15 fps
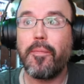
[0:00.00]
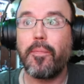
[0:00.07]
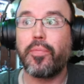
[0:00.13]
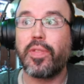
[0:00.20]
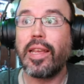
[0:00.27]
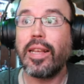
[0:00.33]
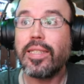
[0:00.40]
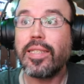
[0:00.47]

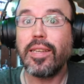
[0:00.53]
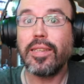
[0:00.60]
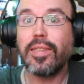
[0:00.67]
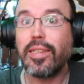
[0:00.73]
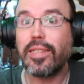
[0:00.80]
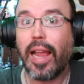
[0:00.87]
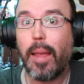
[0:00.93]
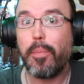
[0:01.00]
this is the
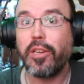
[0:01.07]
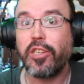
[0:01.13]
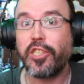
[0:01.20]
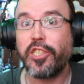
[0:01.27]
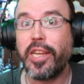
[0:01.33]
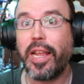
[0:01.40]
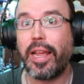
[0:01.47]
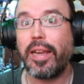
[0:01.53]
type of
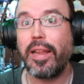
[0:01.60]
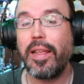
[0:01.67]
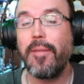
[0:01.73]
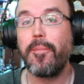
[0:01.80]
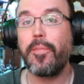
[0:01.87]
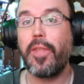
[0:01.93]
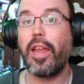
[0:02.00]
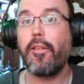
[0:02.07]
shit
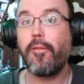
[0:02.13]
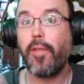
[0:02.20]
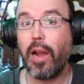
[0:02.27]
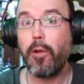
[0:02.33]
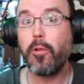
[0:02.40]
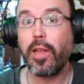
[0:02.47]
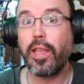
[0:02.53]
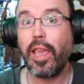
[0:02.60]
that if I
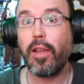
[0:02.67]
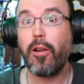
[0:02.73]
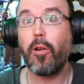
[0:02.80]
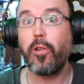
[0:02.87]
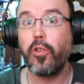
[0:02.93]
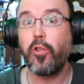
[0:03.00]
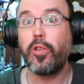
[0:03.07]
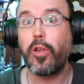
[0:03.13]
were to get
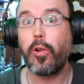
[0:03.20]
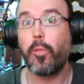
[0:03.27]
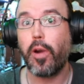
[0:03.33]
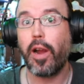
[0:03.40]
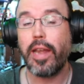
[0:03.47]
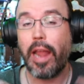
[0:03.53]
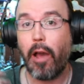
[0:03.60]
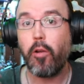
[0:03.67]
on YouTube
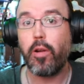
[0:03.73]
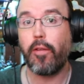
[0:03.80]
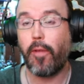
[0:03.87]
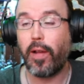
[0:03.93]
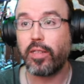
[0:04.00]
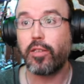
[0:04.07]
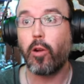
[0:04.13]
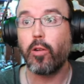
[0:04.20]
right now and if
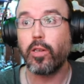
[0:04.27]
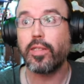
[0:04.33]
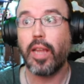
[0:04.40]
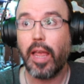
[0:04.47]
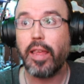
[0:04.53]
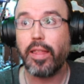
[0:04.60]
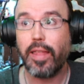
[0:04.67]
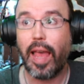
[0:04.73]
I start
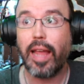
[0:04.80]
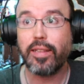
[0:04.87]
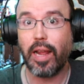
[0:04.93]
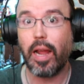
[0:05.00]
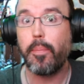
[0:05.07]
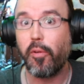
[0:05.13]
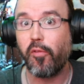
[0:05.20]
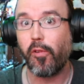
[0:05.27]
saying that
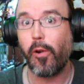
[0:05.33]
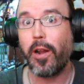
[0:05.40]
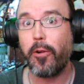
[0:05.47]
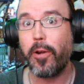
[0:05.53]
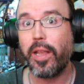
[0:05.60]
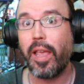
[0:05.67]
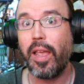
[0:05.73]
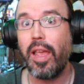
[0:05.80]
type of
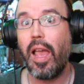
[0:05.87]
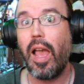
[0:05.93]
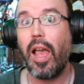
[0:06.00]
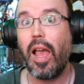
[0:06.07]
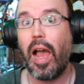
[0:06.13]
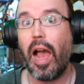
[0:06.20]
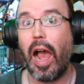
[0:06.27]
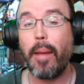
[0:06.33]
rhetoric,
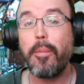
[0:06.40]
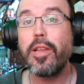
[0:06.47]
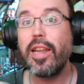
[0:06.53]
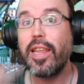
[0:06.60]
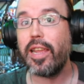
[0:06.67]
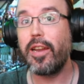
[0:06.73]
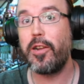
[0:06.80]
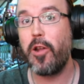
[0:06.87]
I'm going to
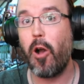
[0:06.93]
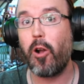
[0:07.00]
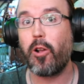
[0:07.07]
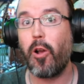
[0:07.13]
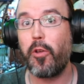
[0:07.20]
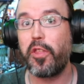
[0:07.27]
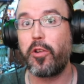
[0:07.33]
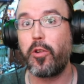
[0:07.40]
get a knock
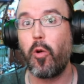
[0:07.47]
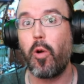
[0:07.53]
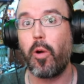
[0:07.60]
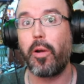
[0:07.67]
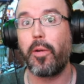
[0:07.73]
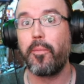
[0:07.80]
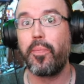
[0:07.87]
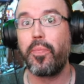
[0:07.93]
on the
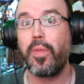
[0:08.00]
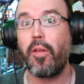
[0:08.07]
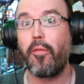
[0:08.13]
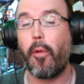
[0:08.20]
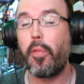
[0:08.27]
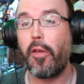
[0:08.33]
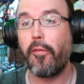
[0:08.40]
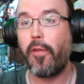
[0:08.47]
door
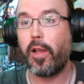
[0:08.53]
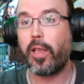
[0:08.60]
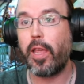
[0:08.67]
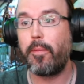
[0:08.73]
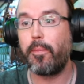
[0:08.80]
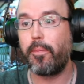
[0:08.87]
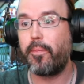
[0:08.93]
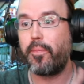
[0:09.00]
from the
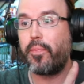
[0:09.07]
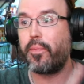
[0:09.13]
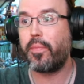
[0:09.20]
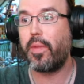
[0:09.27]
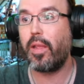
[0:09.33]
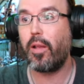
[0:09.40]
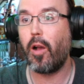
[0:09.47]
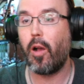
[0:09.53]
fucking
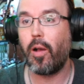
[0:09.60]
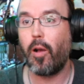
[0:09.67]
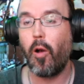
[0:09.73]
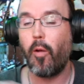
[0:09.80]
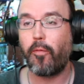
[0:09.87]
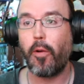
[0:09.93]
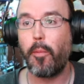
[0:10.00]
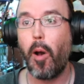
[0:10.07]

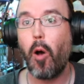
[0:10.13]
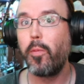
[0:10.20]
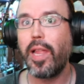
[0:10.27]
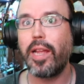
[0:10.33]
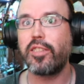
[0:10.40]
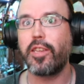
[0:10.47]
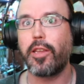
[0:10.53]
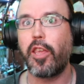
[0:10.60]
from
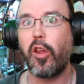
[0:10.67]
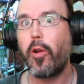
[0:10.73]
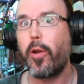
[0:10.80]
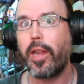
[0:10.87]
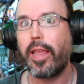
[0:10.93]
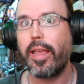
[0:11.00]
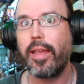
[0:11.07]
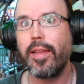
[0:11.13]
Homeland
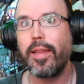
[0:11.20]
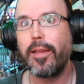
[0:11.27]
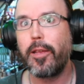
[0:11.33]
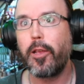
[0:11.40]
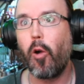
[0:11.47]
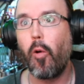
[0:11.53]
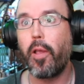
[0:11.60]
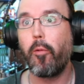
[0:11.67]
Security
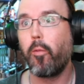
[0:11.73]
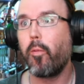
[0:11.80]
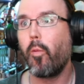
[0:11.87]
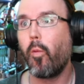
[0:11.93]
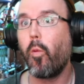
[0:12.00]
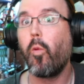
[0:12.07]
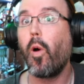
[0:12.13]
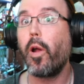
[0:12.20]
going,
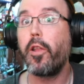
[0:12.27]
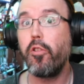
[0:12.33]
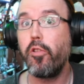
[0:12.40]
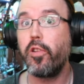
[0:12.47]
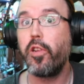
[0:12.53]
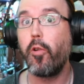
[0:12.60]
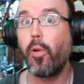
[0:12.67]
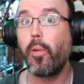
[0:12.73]
"What are you
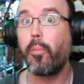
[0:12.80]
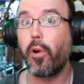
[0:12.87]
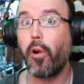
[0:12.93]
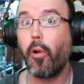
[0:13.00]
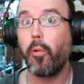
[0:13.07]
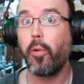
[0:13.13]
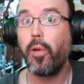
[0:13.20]
doing, bro?"